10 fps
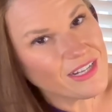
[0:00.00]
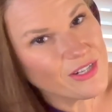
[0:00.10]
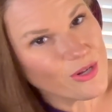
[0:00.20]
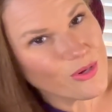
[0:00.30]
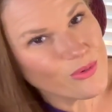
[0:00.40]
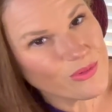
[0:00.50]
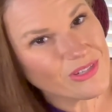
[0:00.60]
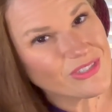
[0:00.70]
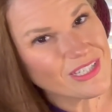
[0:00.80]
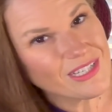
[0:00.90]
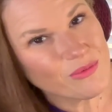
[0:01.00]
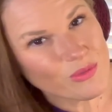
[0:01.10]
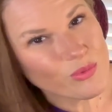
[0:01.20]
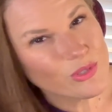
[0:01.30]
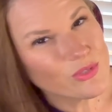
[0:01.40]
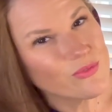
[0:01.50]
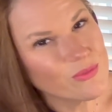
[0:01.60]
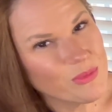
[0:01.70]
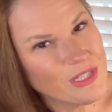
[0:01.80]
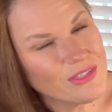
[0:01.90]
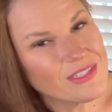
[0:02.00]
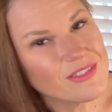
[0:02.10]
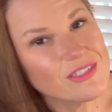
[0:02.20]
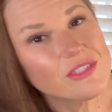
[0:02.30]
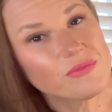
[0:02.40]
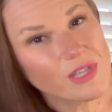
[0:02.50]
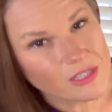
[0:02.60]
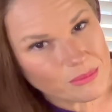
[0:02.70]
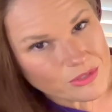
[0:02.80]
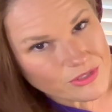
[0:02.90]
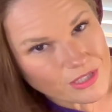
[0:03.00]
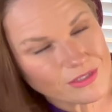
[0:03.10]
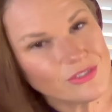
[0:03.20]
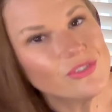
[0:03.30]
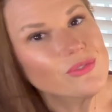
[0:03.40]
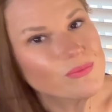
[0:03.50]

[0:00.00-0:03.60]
know you're saying what works for me, and that's a developed knowledge,